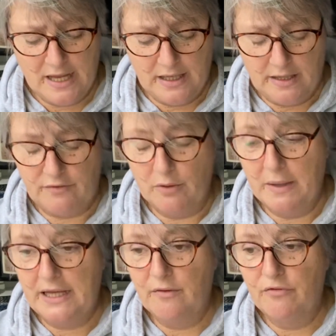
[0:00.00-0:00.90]
If you
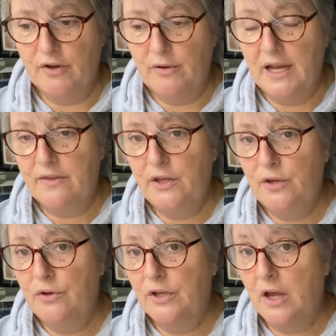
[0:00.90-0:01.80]
make in faux leather,
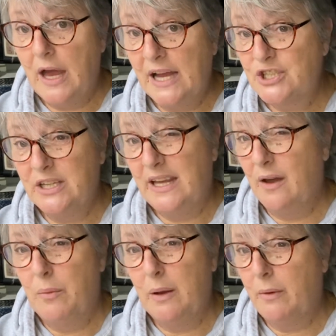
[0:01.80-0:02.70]
you can actually get
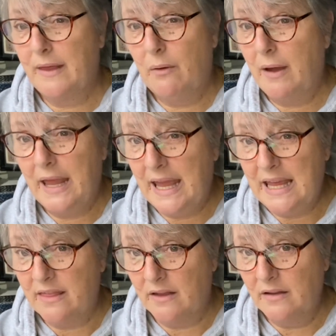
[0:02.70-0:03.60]
away without
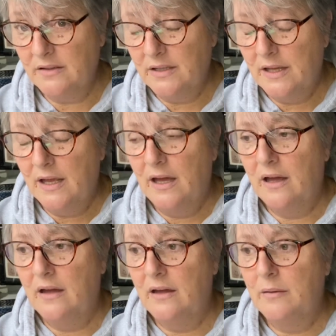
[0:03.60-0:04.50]
either.
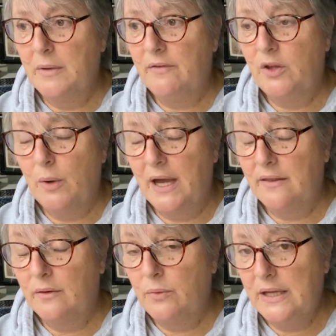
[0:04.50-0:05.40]
If you
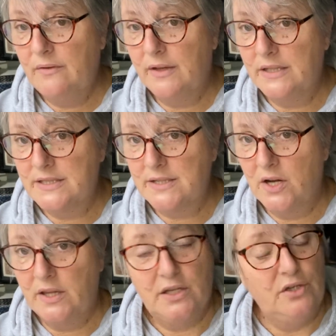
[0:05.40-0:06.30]
add the weaving
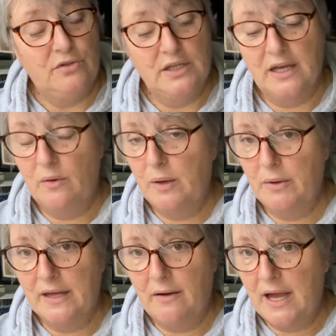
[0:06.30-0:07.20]
design, then you can get away
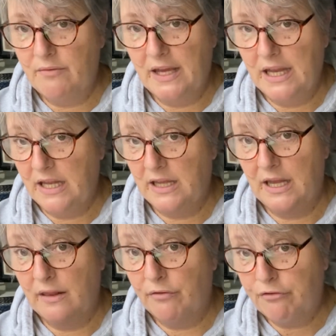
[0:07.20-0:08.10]
without having anything
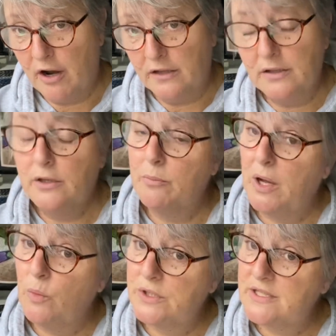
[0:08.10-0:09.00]
in the front. You
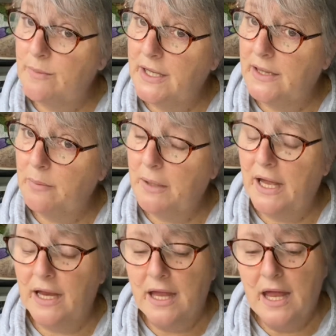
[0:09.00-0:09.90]
might want something in the back.